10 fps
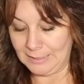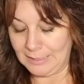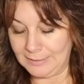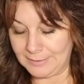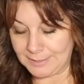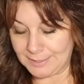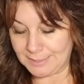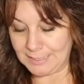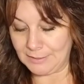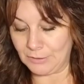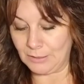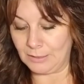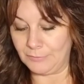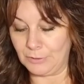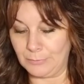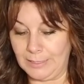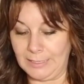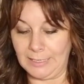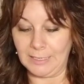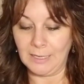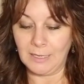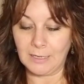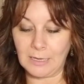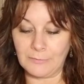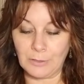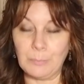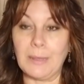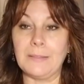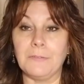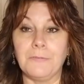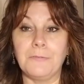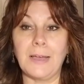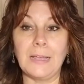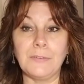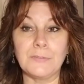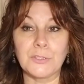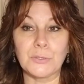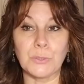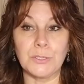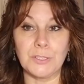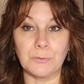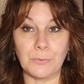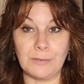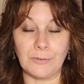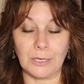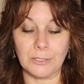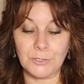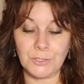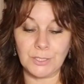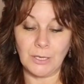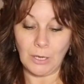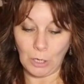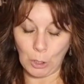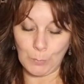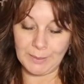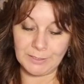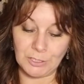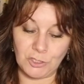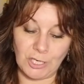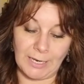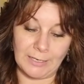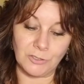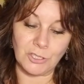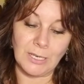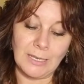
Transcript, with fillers: In the center of your reading, covered by the Five of Swords in reverse, open to change.